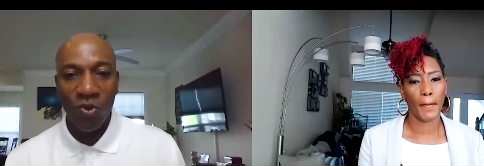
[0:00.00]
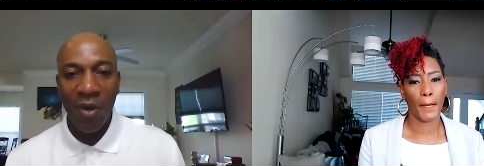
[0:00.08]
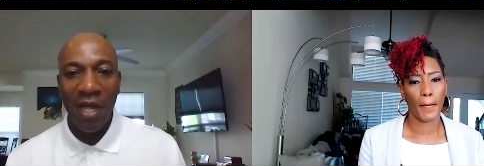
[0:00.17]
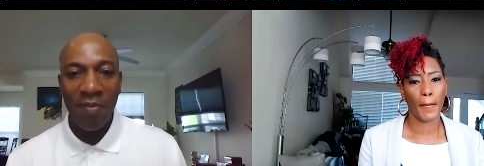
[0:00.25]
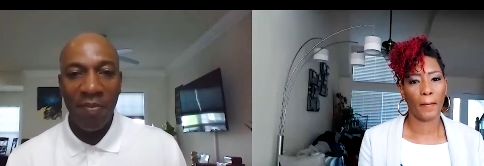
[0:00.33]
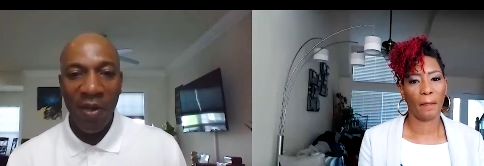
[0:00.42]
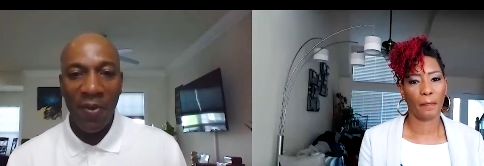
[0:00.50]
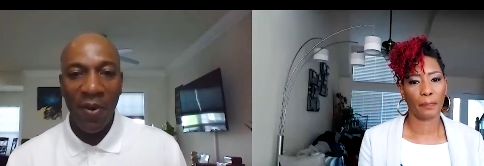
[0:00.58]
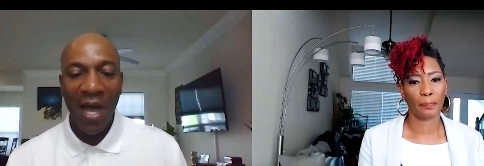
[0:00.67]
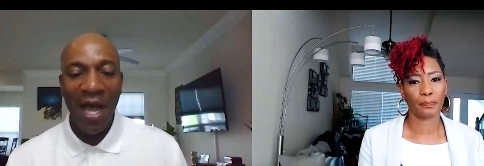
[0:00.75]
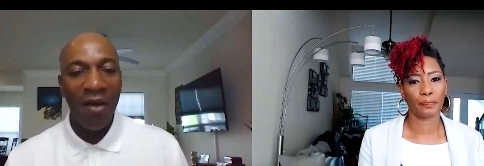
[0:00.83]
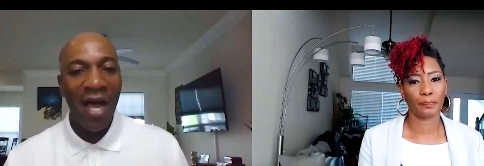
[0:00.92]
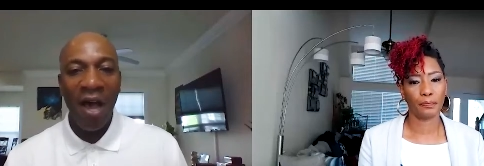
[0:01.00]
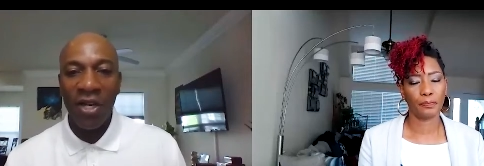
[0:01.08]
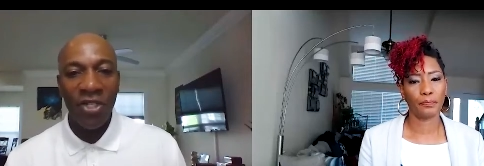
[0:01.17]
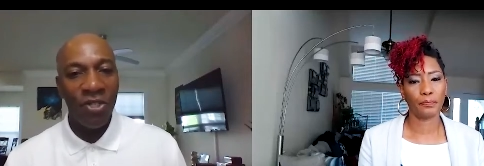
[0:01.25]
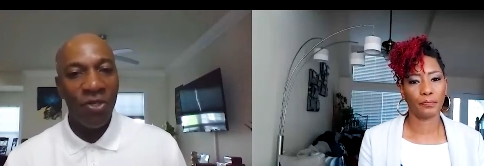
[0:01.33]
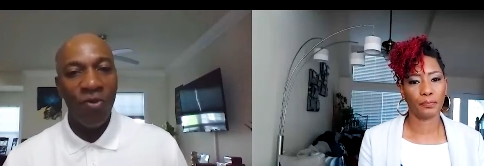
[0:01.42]
Speaker 1: white people, how how
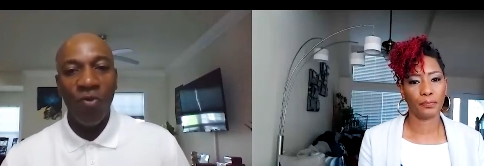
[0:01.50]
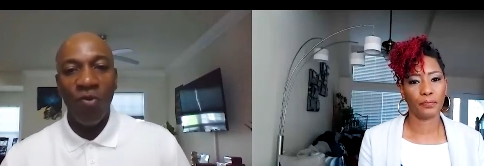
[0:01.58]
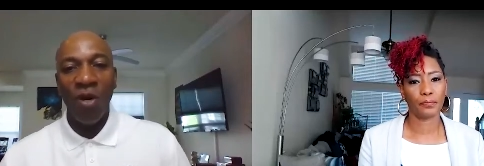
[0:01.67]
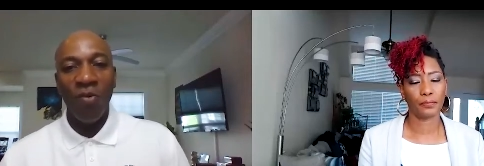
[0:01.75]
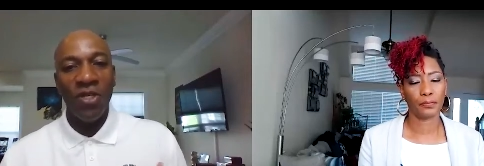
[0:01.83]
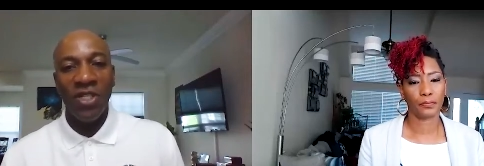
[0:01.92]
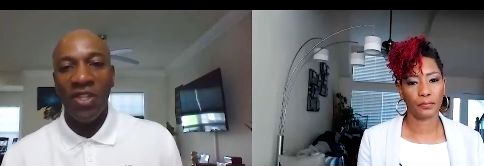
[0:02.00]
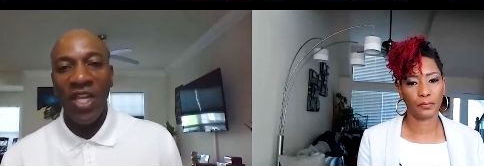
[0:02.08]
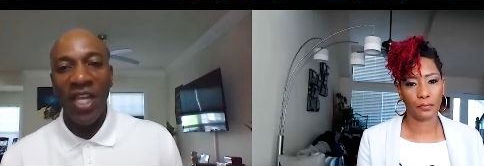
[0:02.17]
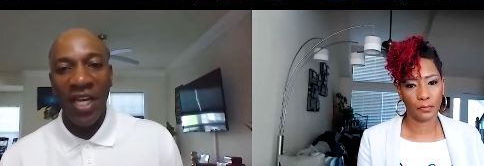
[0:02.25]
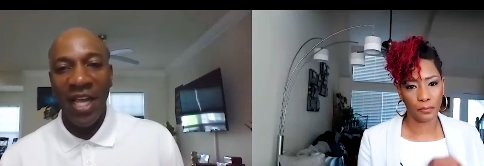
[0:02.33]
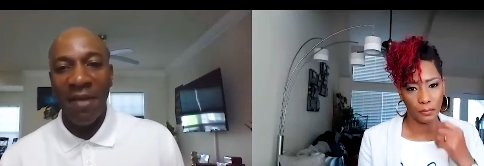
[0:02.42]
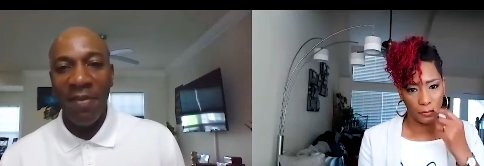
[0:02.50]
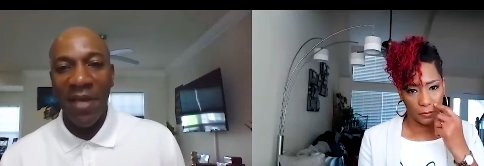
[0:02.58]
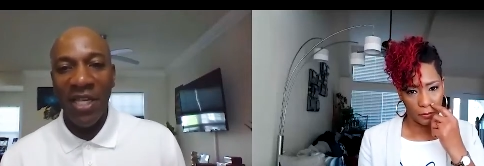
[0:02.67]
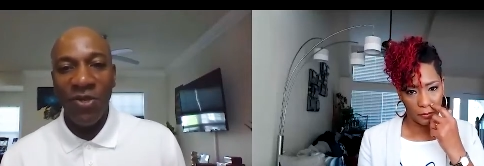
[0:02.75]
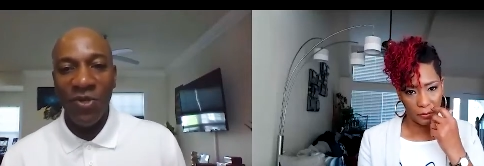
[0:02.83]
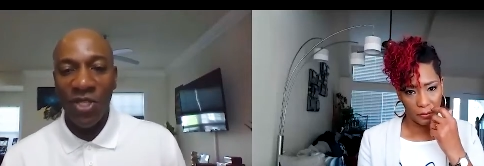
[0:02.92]
did you? What was the thing that
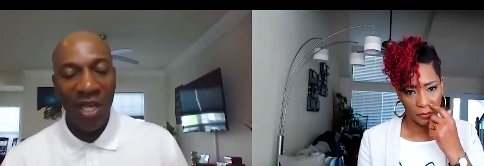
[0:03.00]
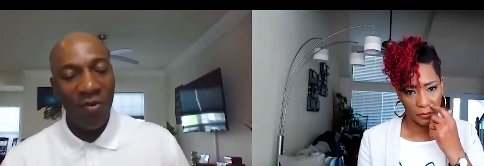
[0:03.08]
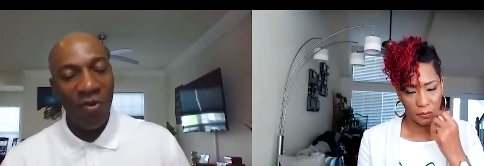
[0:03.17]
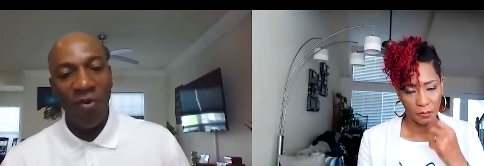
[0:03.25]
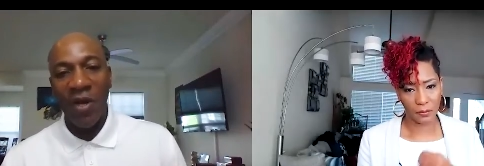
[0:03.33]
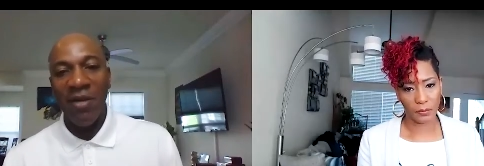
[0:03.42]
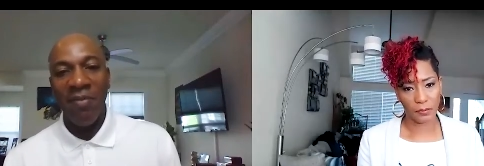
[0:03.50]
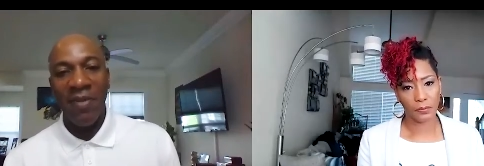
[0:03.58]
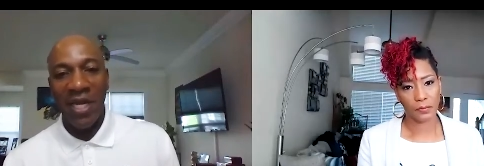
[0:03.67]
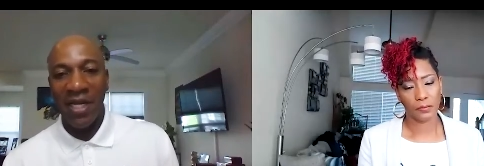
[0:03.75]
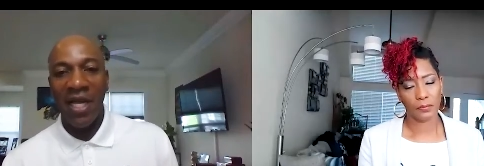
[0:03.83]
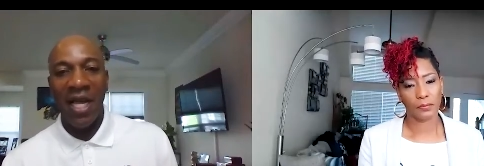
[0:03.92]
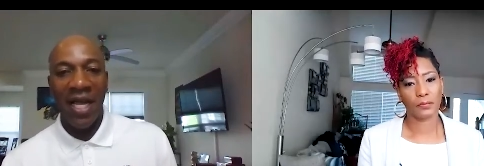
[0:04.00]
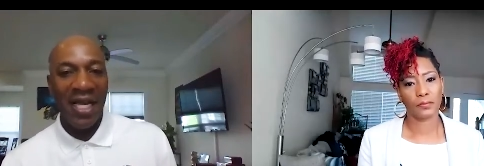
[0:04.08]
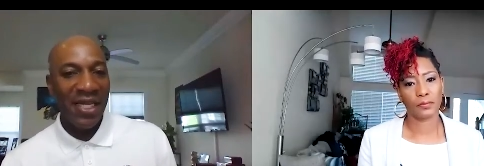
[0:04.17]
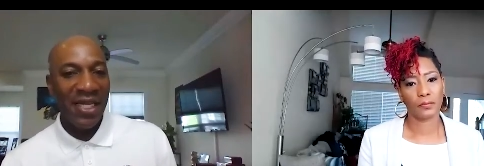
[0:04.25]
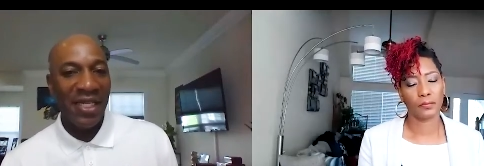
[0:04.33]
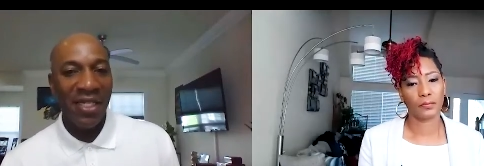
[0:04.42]
made you say, "Well, wait a minute, I, I
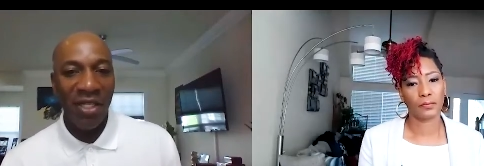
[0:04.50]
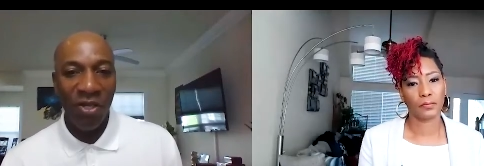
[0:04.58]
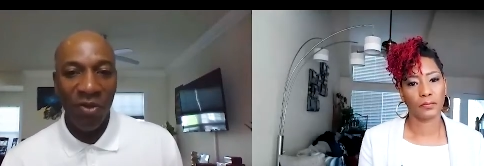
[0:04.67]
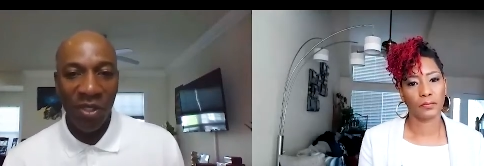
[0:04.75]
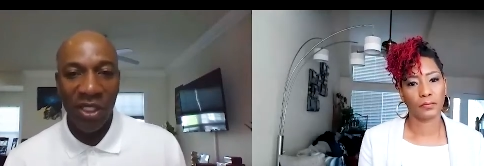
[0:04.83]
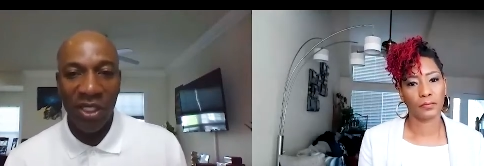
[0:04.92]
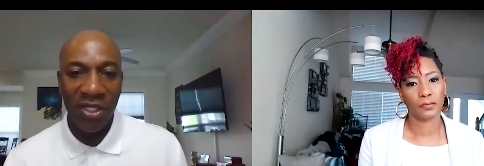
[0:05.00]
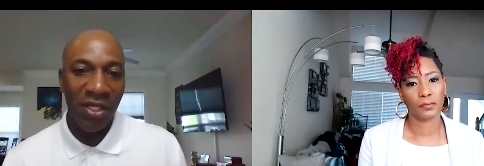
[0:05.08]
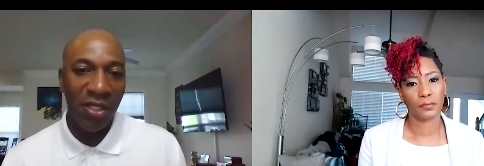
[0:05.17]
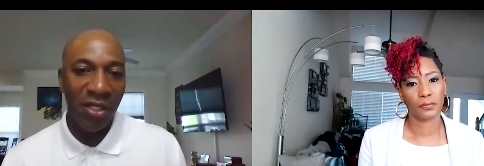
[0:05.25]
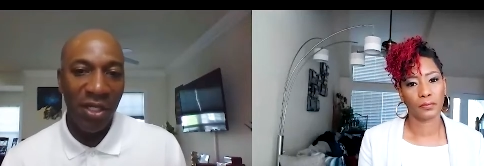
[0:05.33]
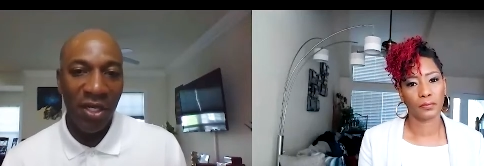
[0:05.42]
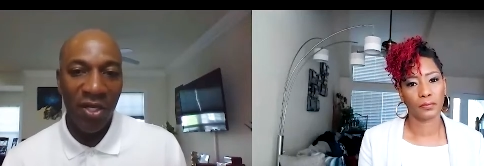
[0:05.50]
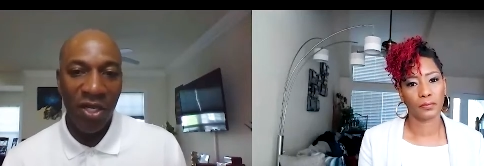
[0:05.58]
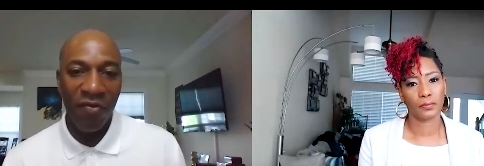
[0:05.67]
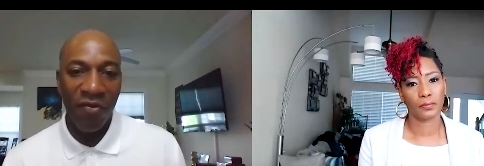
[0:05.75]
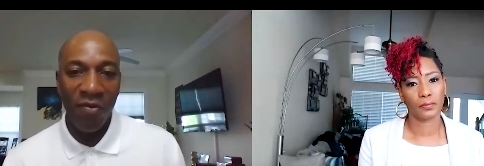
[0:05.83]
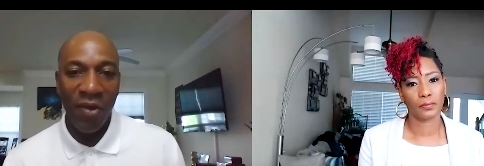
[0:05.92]
need to deal with this in a in a
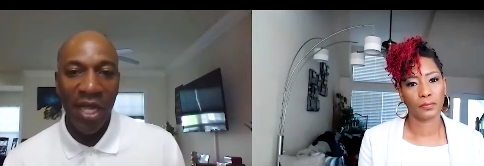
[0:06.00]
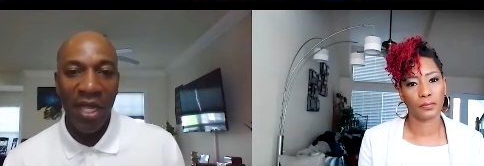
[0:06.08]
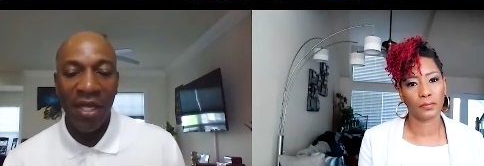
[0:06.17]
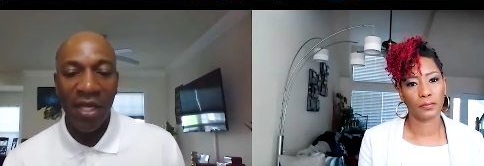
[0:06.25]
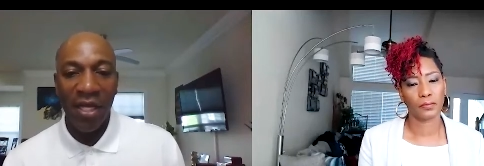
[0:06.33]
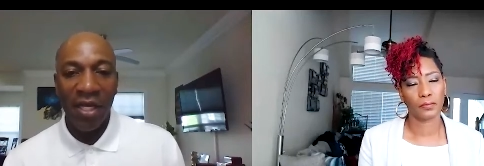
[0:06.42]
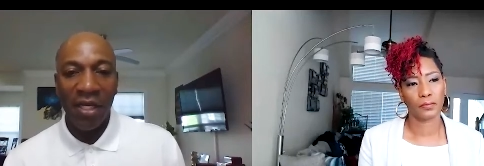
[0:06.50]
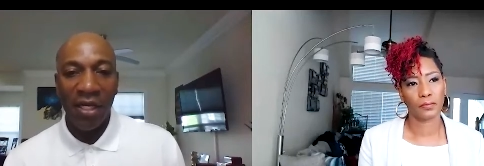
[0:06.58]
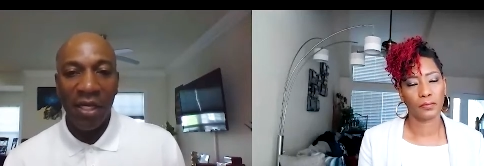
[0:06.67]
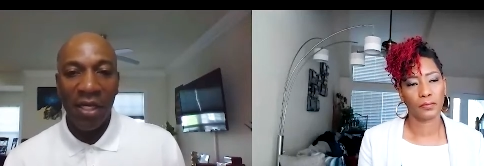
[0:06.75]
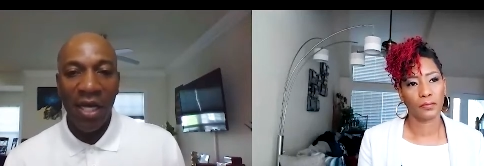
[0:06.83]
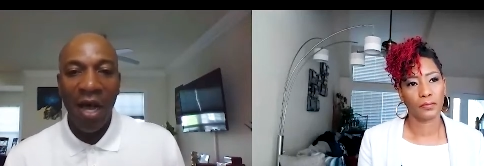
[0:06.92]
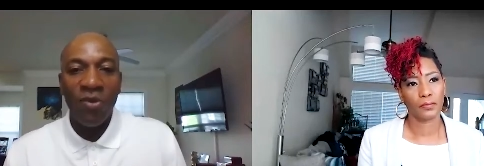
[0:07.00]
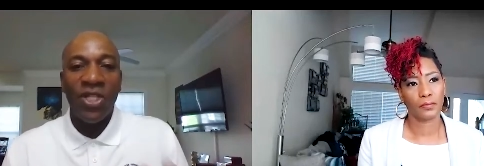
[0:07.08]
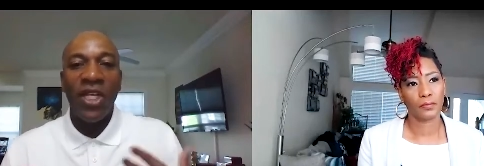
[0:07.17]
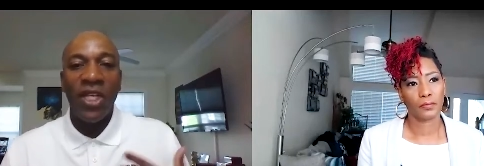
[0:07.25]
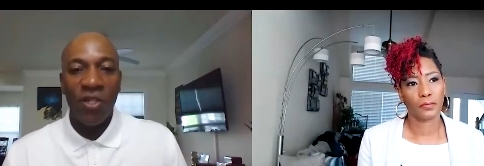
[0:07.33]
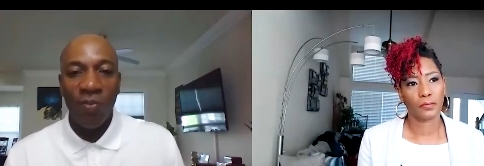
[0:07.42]
different way"? Uh, how was
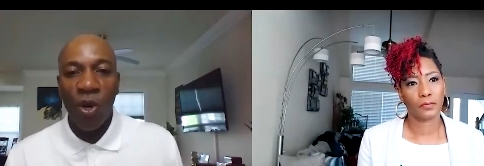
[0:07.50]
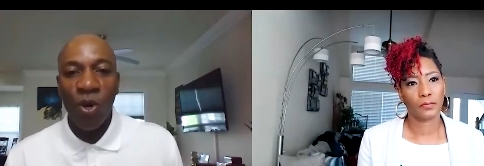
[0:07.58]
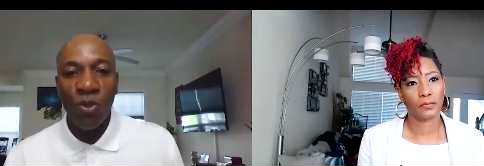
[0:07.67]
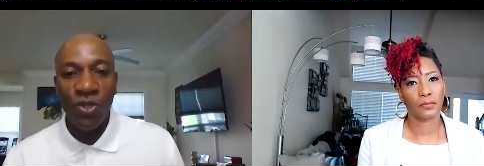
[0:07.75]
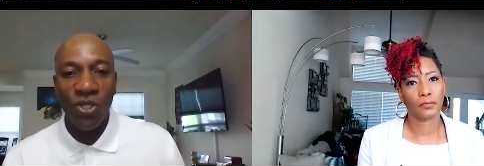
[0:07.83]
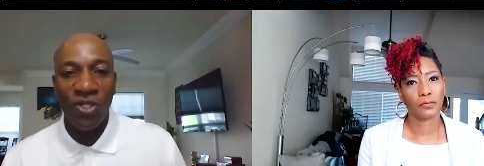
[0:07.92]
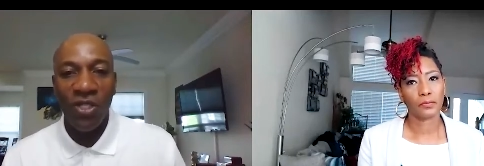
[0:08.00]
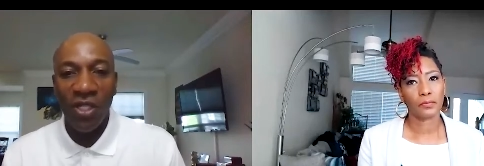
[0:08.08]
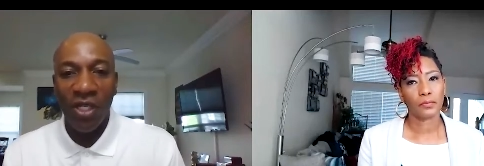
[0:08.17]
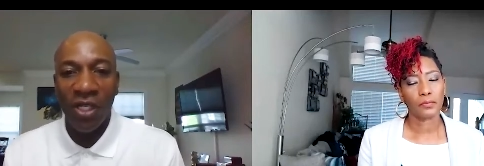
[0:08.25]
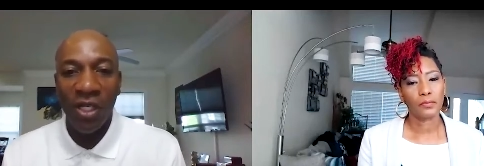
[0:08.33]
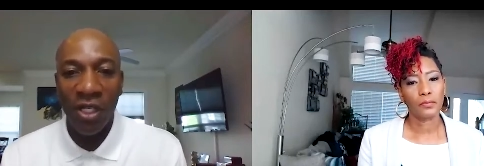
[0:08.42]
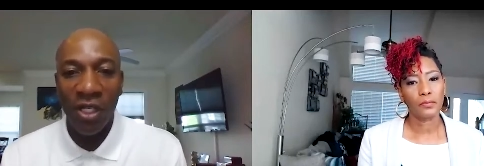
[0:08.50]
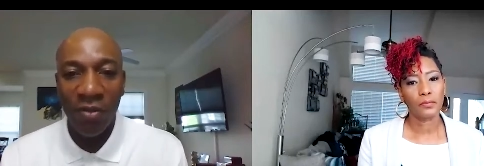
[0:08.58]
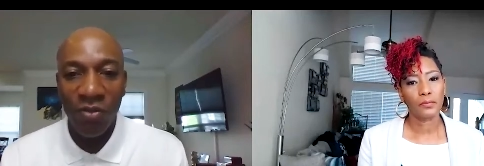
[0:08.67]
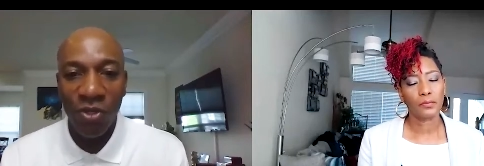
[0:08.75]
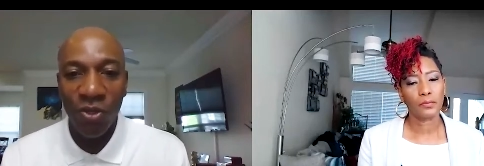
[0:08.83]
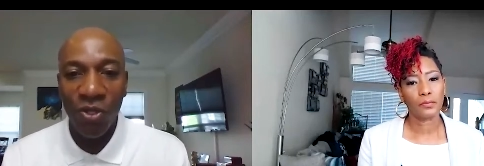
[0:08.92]
it exposed uh,
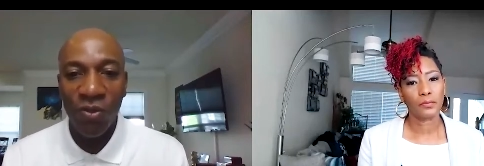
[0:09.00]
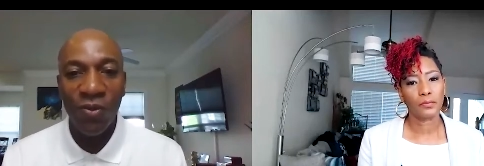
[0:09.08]
to you?